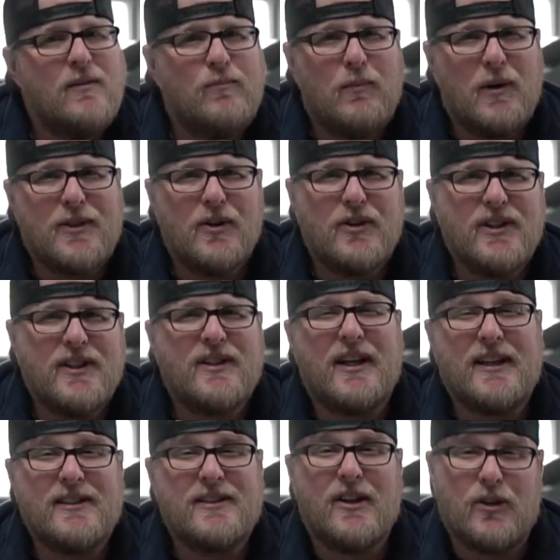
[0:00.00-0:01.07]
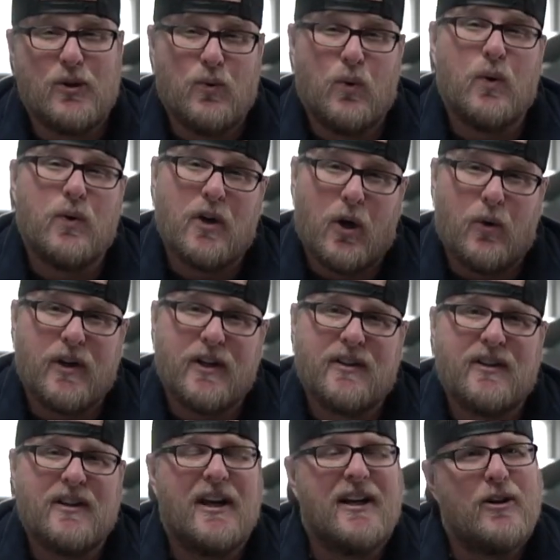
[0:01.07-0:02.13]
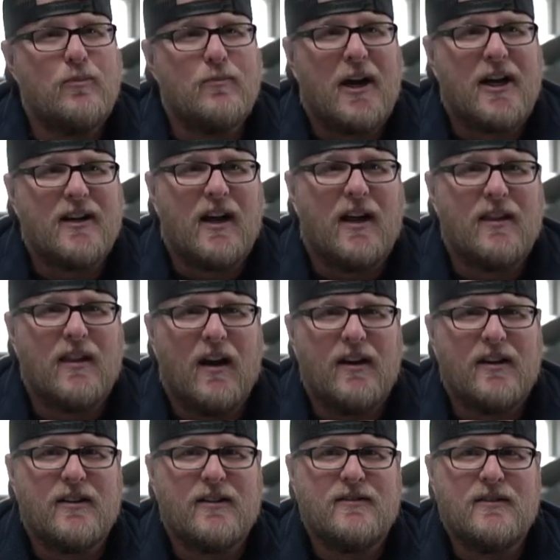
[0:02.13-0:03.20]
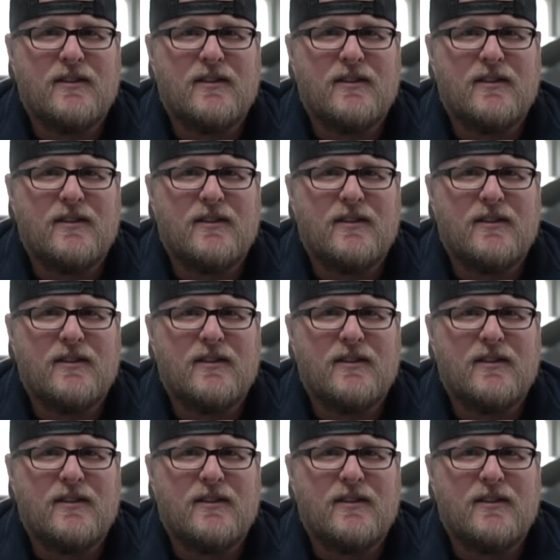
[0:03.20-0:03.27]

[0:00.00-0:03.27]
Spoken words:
but they're just things that you will notice and you might not like.